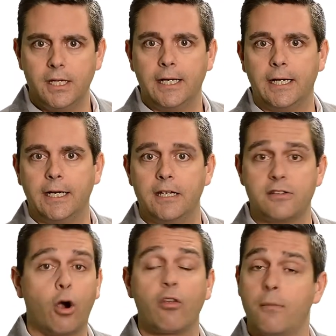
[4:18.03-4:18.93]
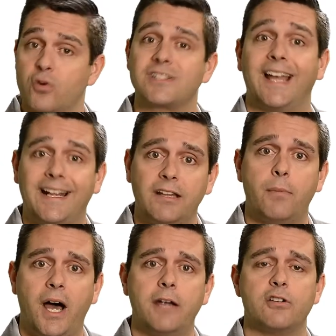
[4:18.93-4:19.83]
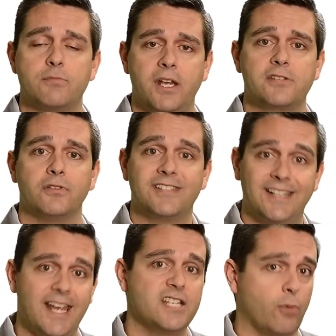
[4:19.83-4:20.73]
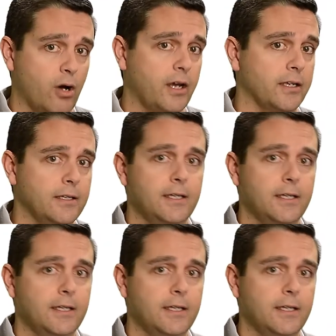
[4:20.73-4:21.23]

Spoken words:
are the most likely buyers based on today's market.